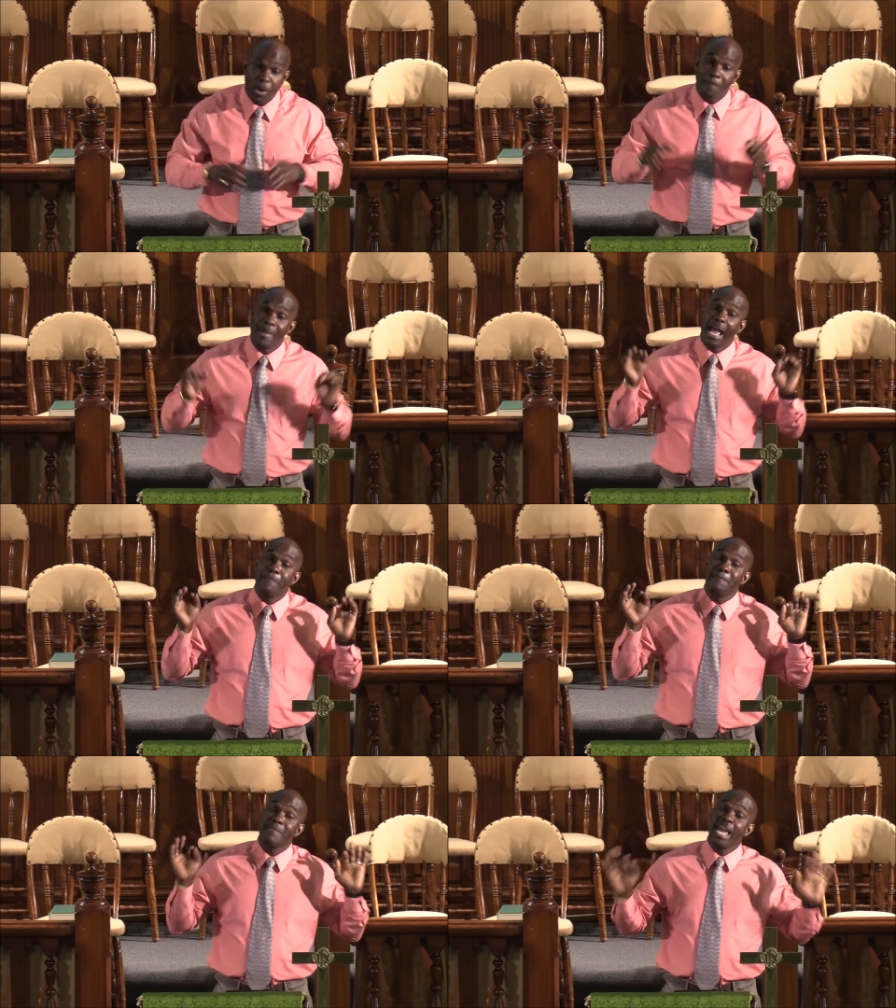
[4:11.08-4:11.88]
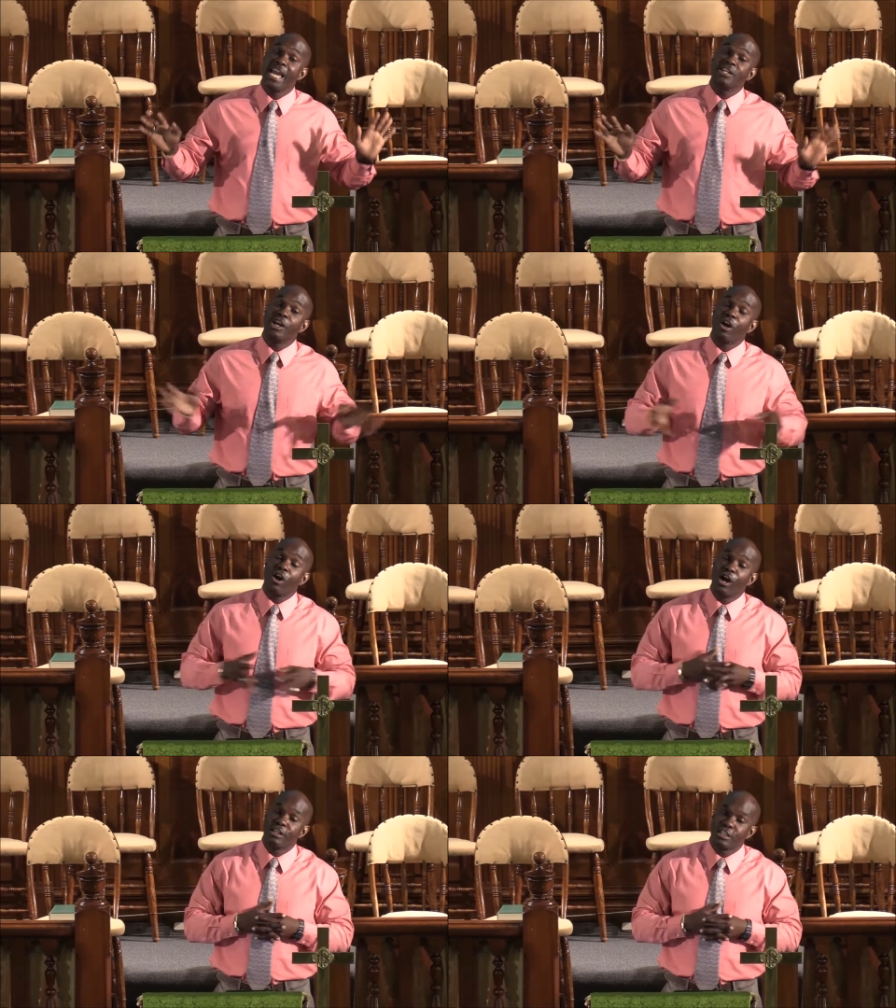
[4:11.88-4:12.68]
But my major
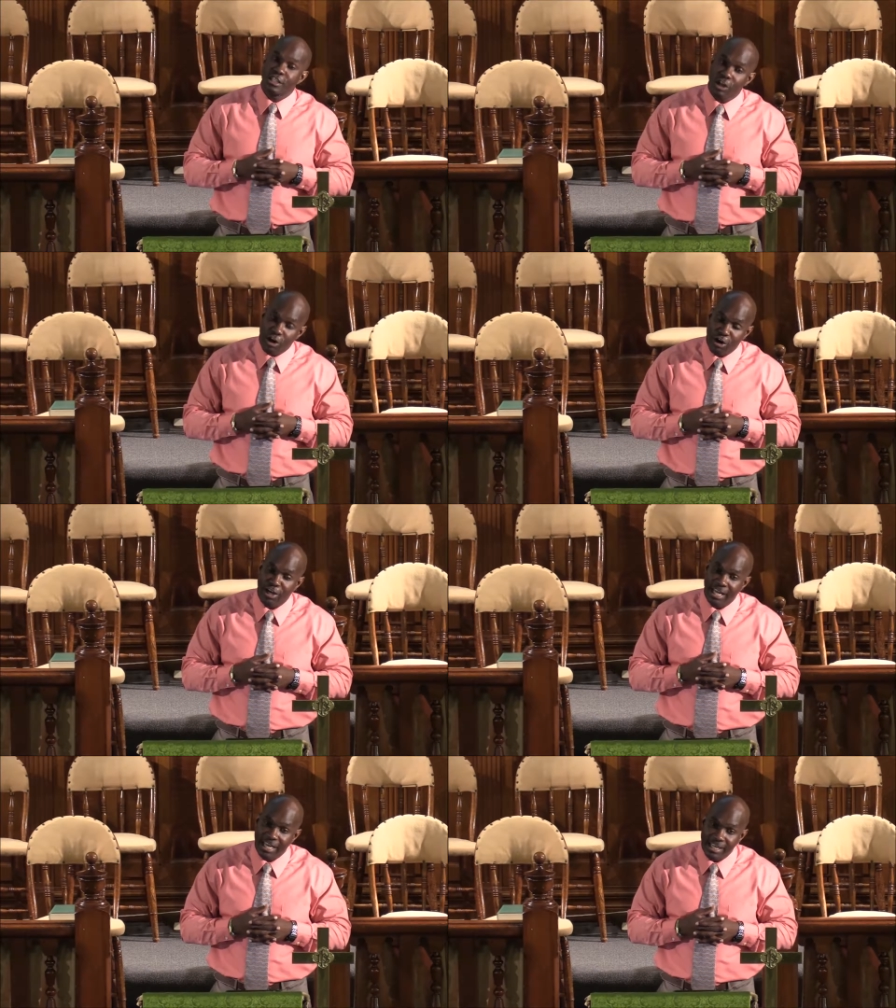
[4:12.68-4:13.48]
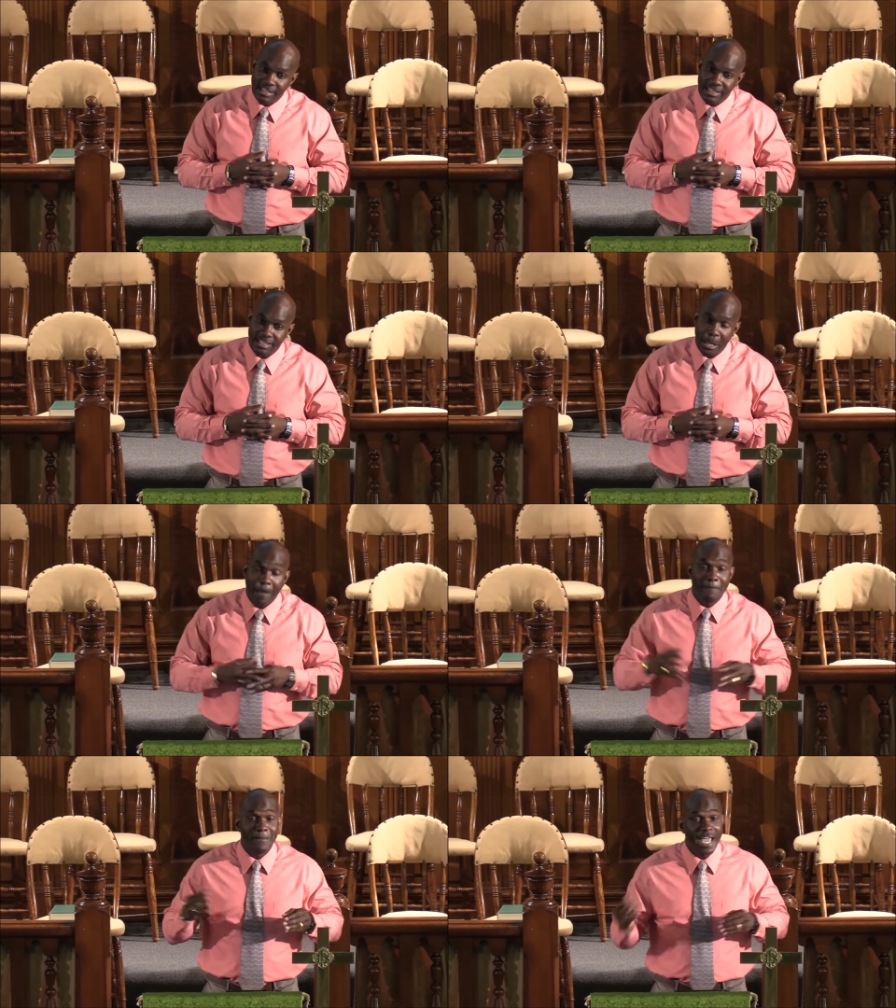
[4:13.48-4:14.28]
concern is
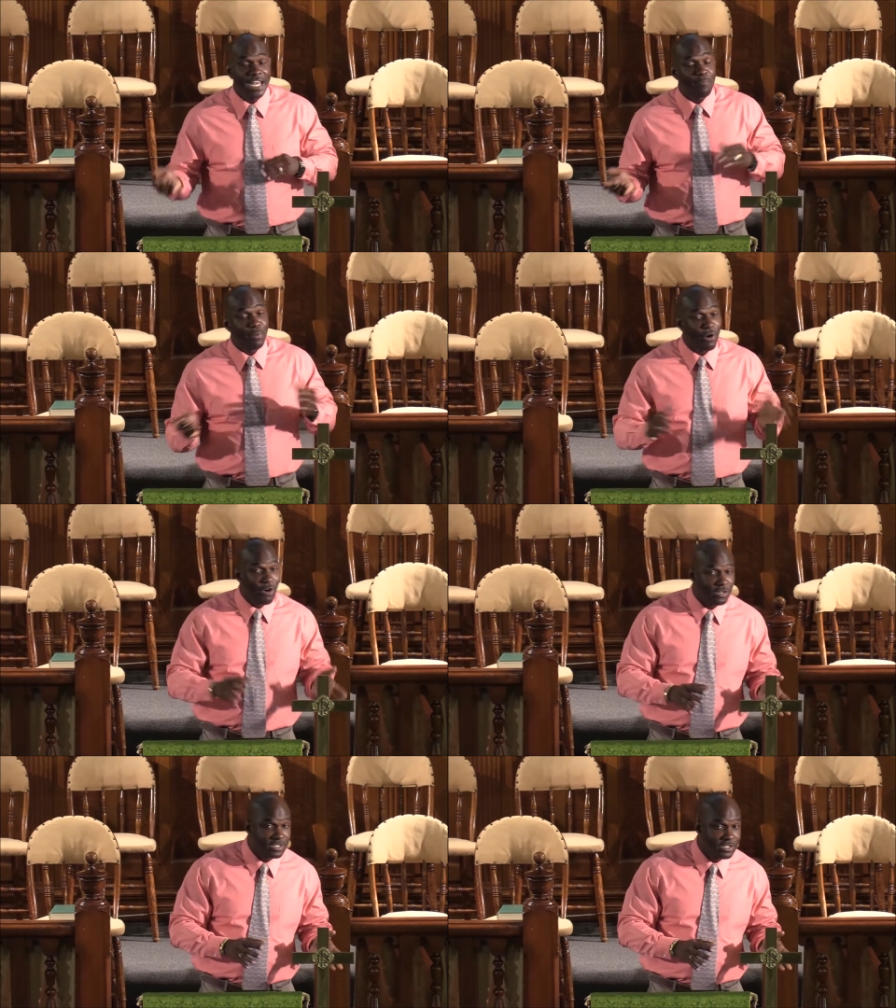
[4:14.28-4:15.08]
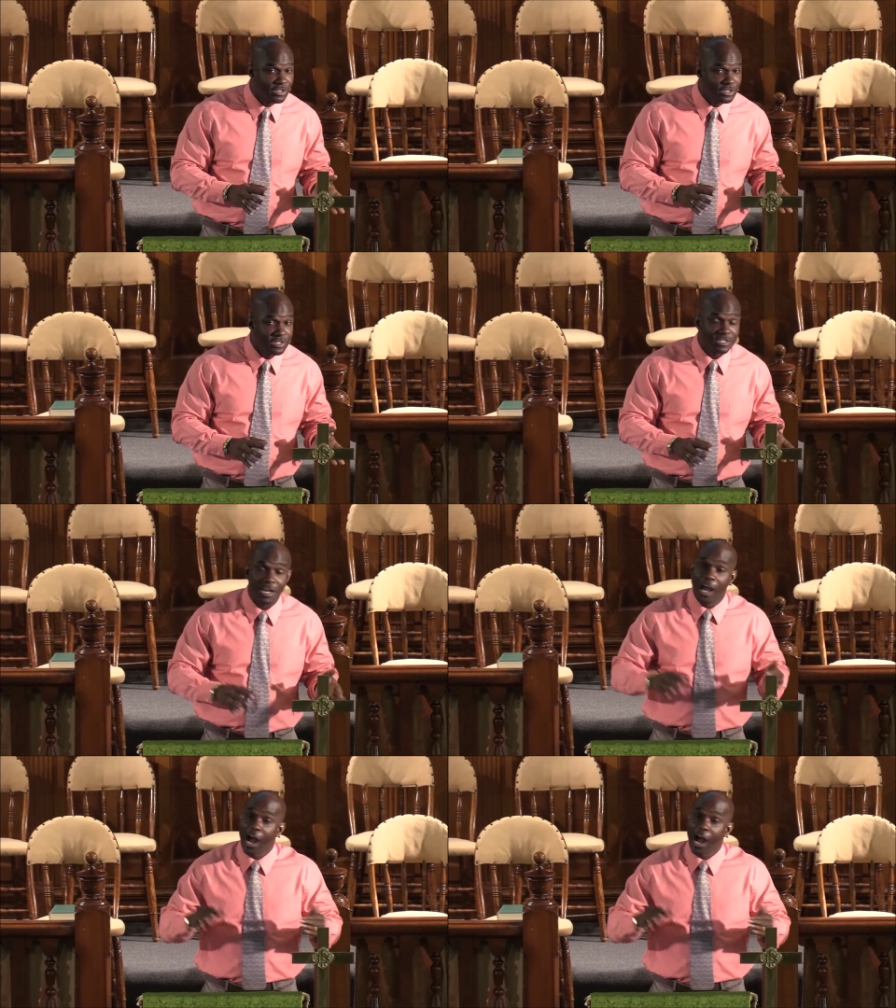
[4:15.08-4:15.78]
many persons